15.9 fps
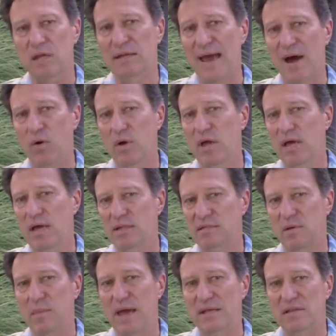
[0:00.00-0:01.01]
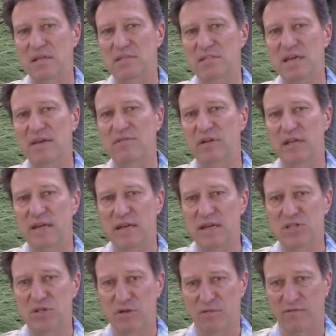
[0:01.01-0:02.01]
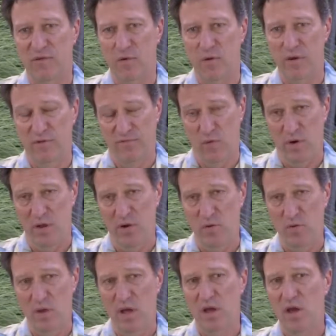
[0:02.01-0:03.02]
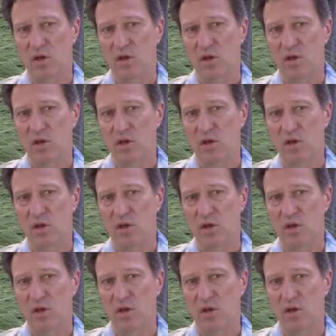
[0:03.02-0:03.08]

Now, to make this even easier for you,